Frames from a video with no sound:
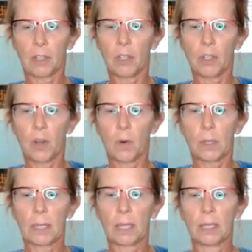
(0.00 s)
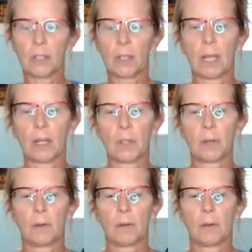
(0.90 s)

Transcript: just noticing the change.